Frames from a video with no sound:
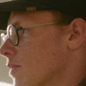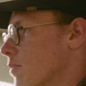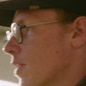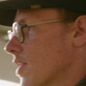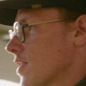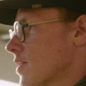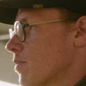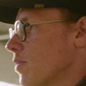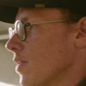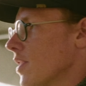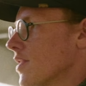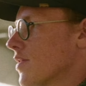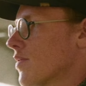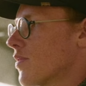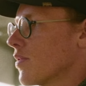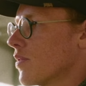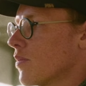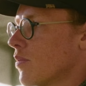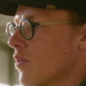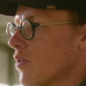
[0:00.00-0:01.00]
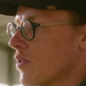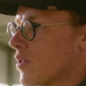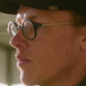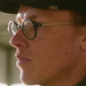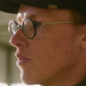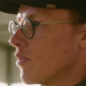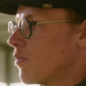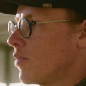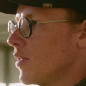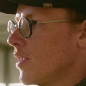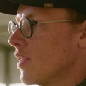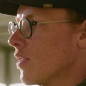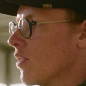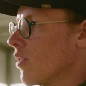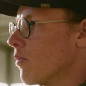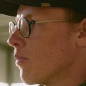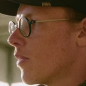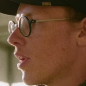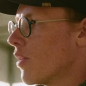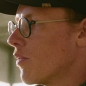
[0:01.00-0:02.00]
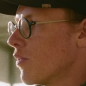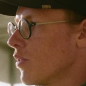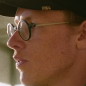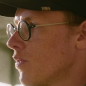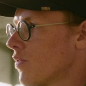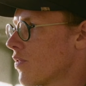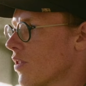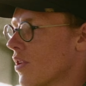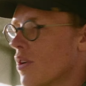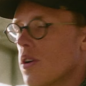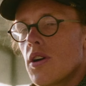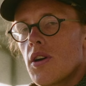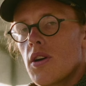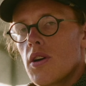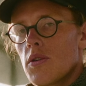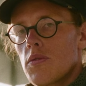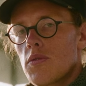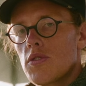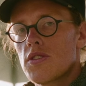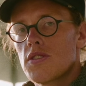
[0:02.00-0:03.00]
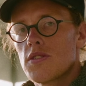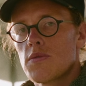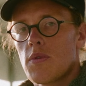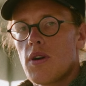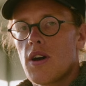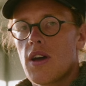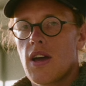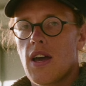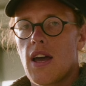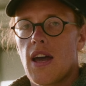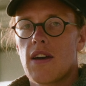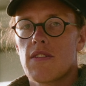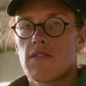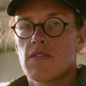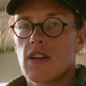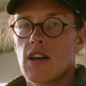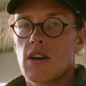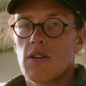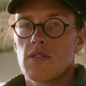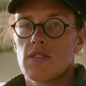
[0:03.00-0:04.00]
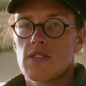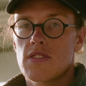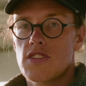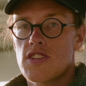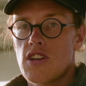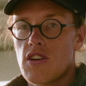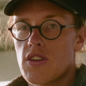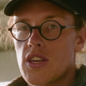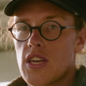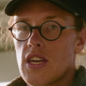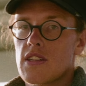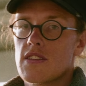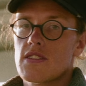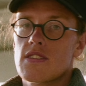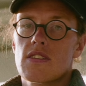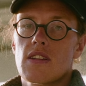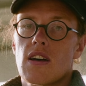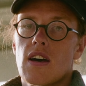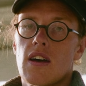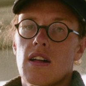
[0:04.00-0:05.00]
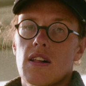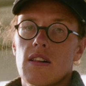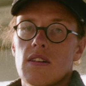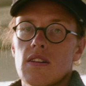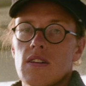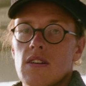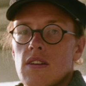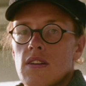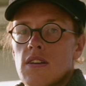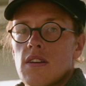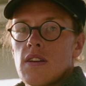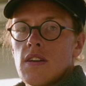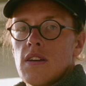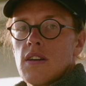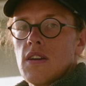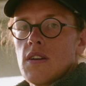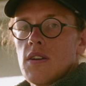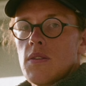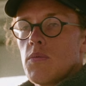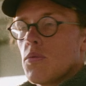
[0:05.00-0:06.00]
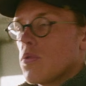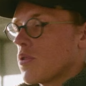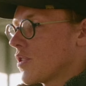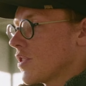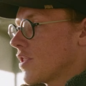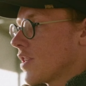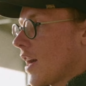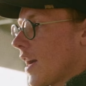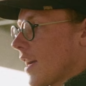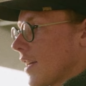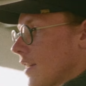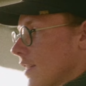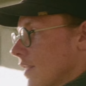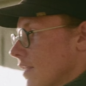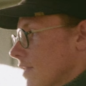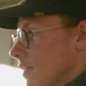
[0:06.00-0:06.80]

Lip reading: best place for the water would be on my roof, which is why I have now this jerry can style water tank.